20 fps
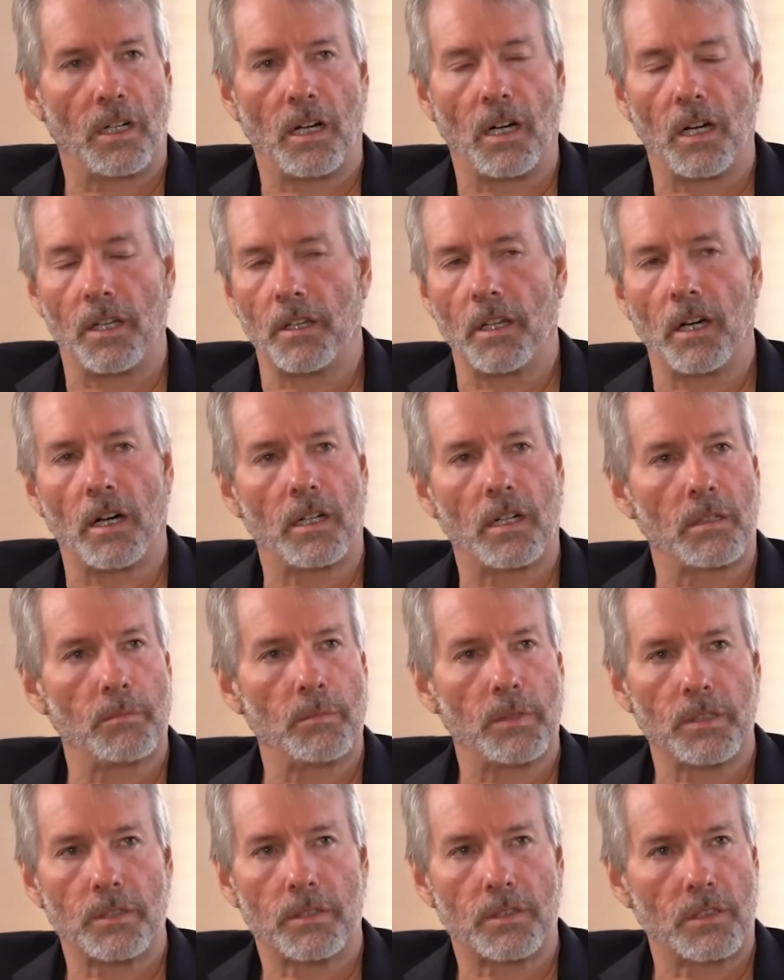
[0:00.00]

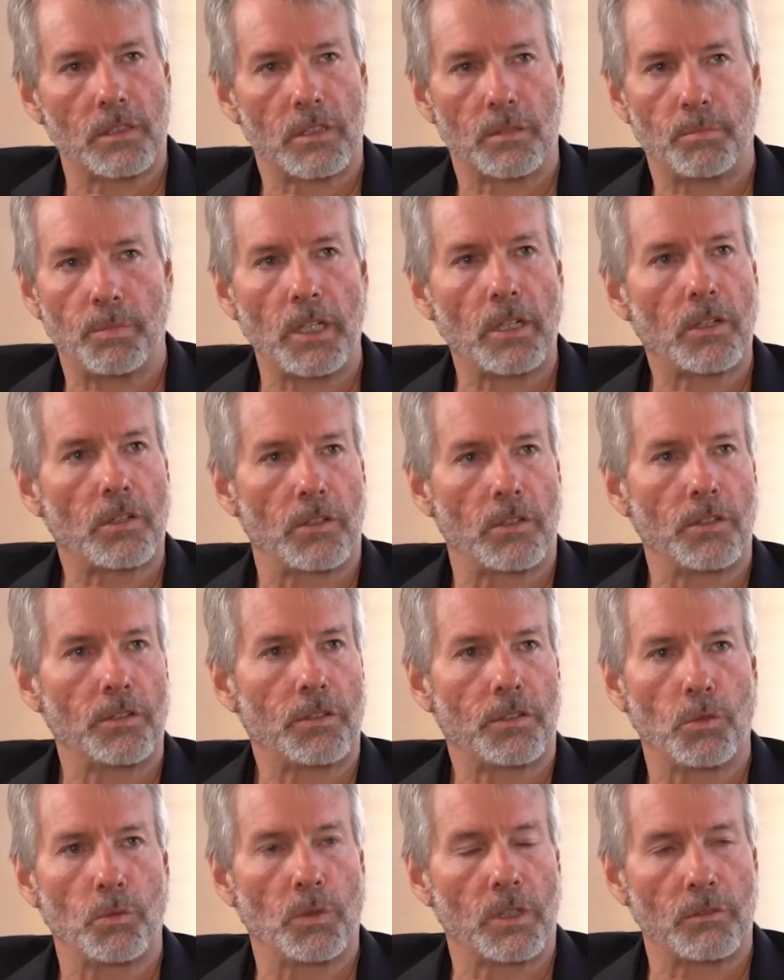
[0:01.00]
anonymous
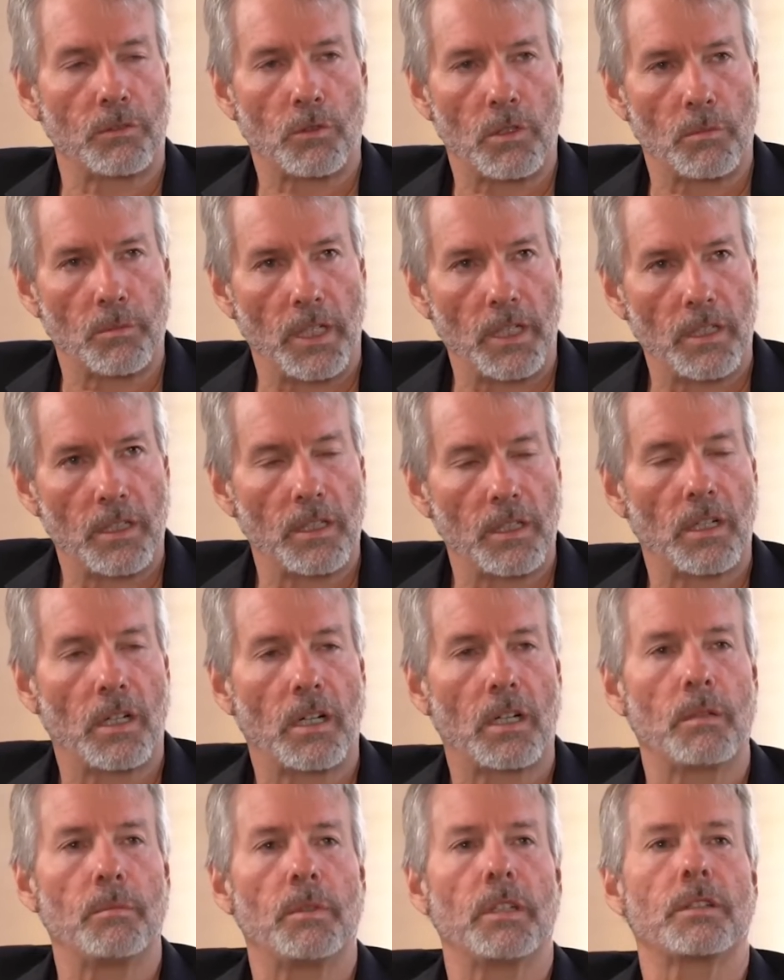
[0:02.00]
speakers who want to remain
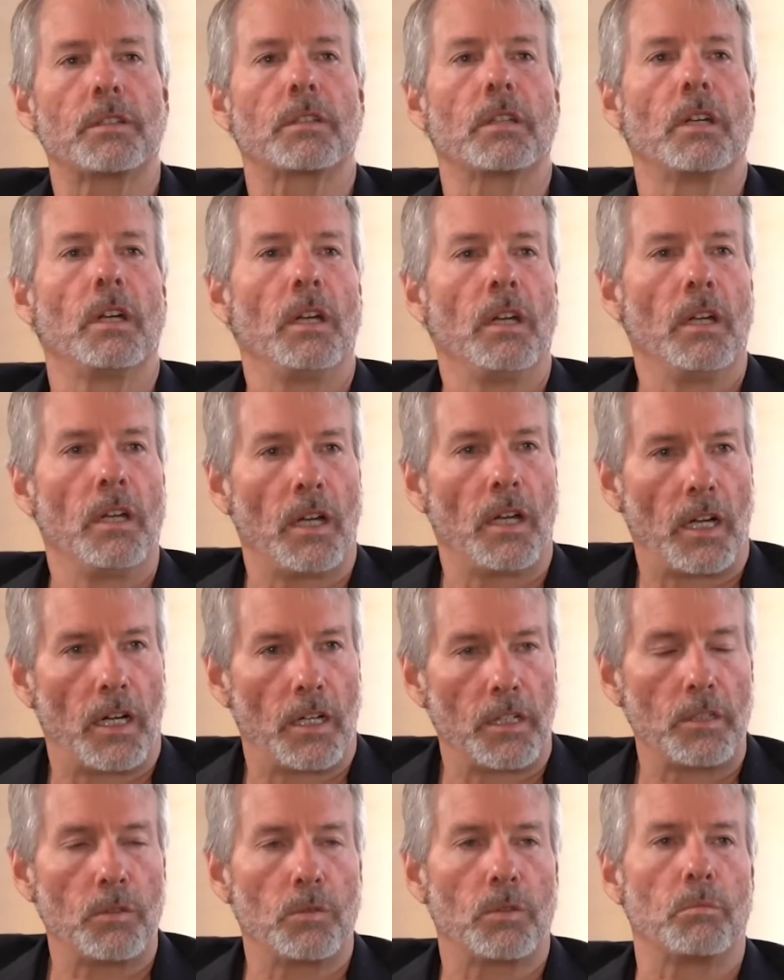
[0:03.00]
anonymous. How
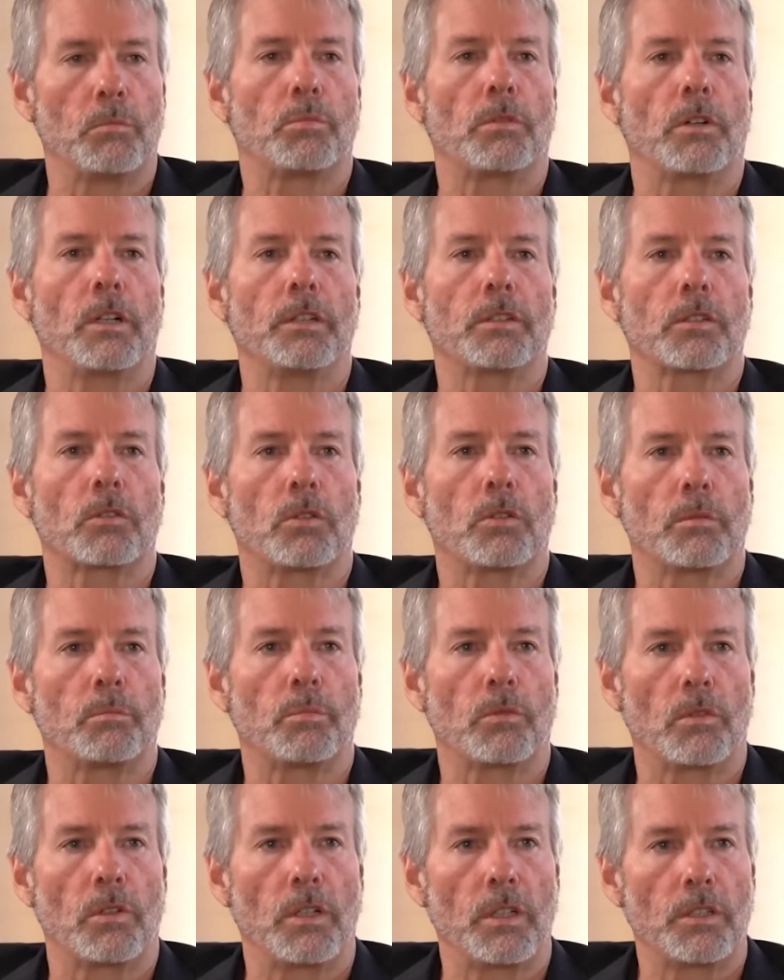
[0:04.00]
do you embrace
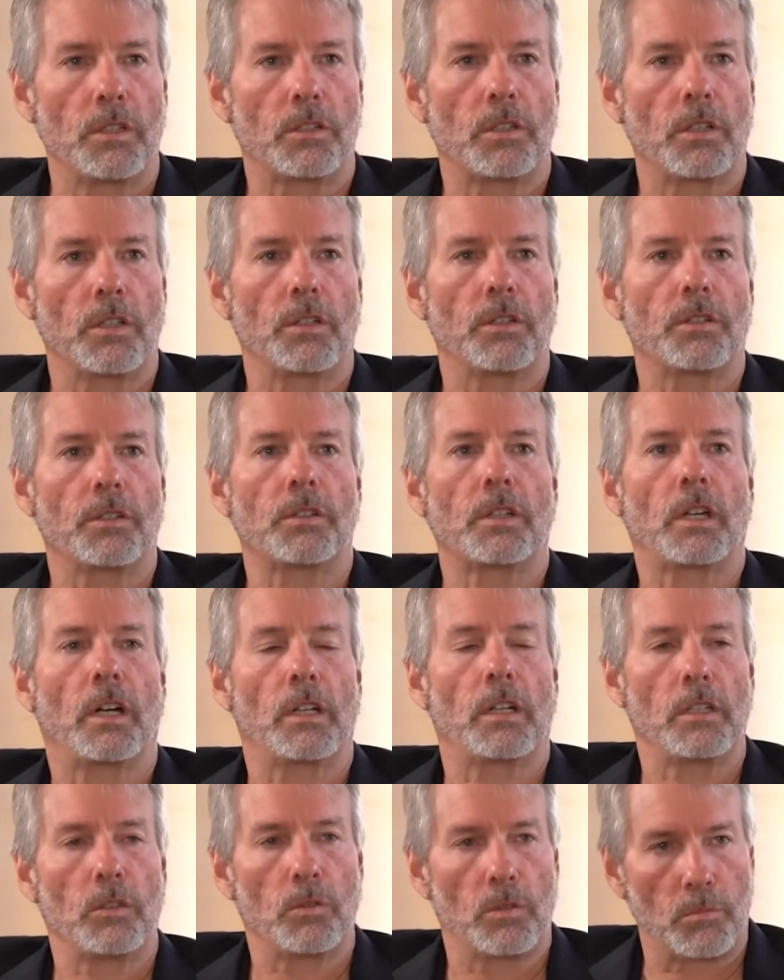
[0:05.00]
corporations? How
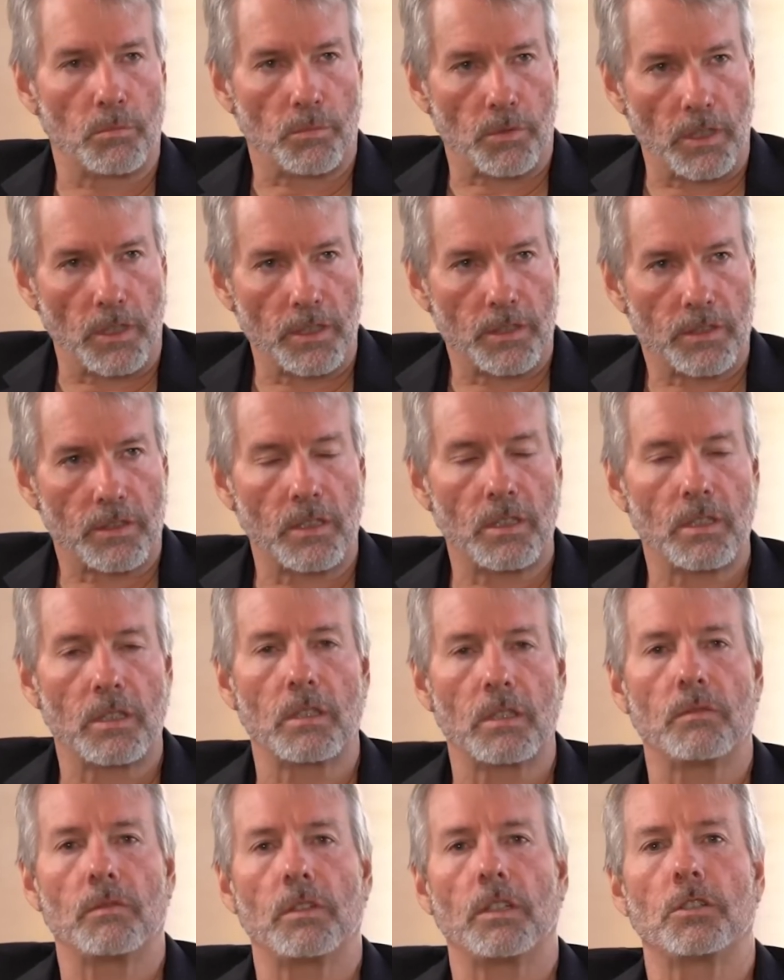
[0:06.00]
do you embrace the
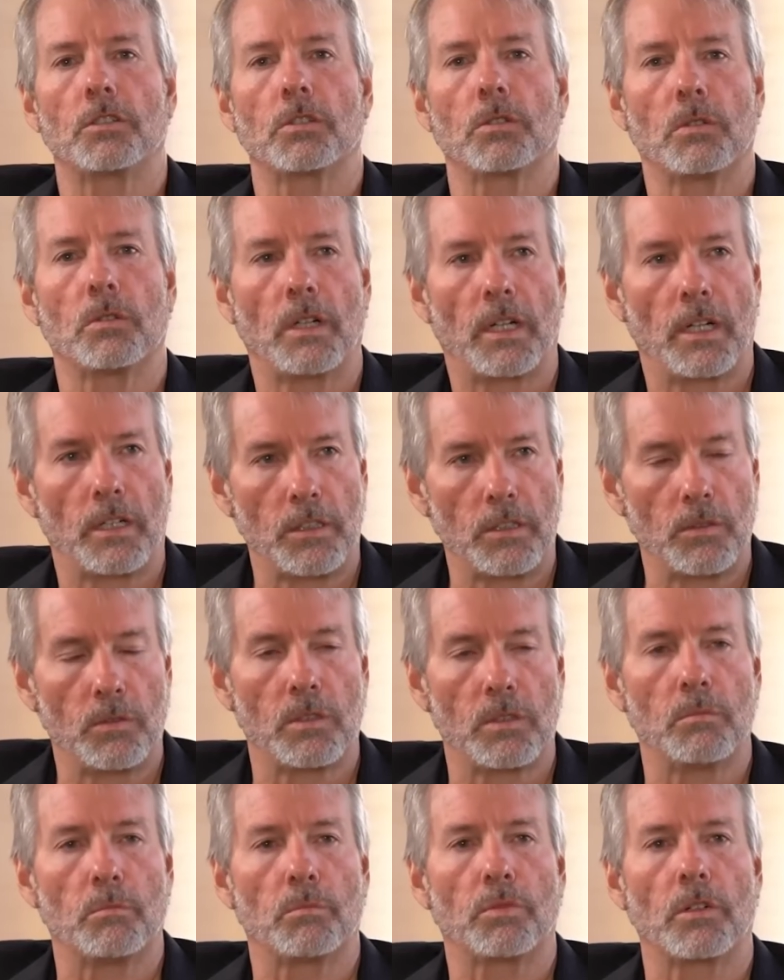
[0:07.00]
individual? How do you
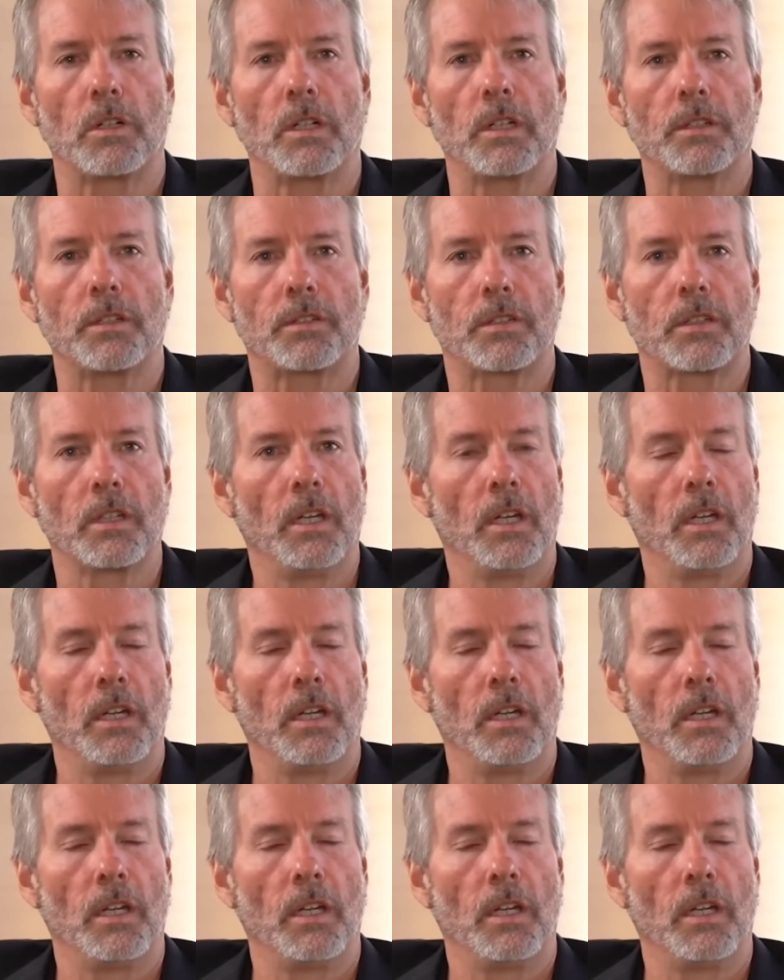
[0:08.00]
embrace